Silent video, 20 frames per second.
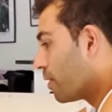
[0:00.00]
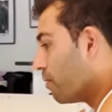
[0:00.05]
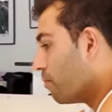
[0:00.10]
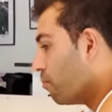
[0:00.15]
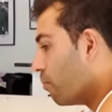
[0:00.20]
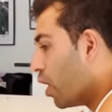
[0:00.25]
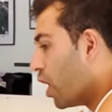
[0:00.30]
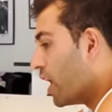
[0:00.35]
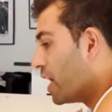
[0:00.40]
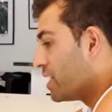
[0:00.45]

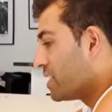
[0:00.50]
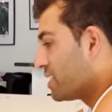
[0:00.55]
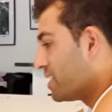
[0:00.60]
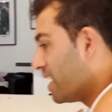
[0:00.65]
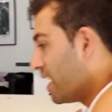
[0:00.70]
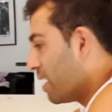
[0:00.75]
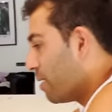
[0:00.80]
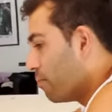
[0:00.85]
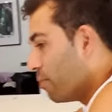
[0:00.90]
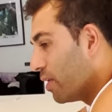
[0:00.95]
Mine's
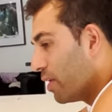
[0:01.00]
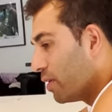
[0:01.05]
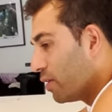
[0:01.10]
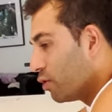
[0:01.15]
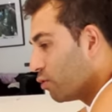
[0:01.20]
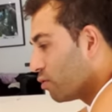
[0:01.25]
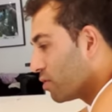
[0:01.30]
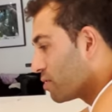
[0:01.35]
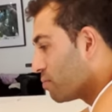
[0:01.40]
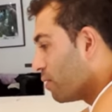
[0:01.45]
down, but
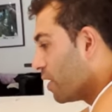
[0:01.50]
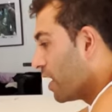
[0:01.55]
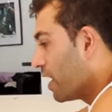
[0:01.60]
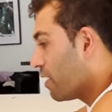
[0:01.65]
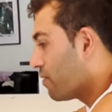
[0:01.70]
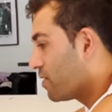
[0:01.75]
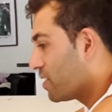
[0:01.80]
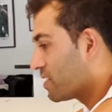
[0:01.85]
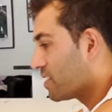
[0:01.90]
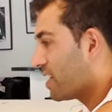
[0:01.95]
yours might
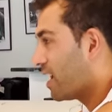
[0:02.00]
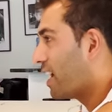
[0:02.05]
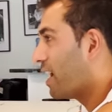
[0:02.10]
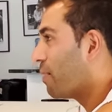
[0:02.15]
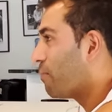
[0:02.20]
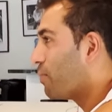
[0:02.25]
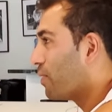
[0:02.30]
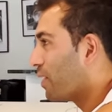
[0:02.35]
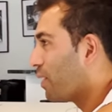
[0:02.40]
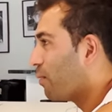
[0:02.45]
have to stay
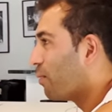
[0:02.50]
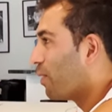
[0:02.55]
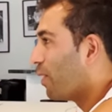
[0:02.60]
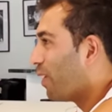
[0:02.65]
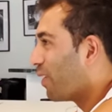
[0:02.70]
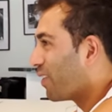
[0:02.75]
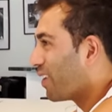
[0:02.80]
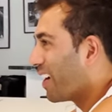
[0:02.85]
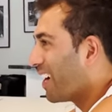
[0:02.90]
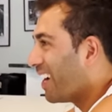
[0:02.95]
up a little
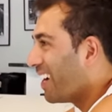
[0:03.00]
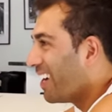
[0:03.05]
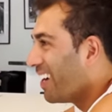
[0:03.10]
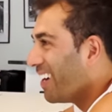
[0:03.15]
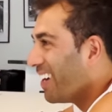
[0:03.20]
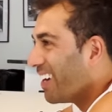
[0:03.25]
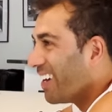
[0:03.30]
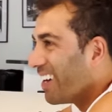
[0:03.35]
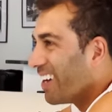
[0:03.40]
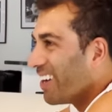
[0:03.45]

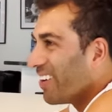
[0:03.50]
longer.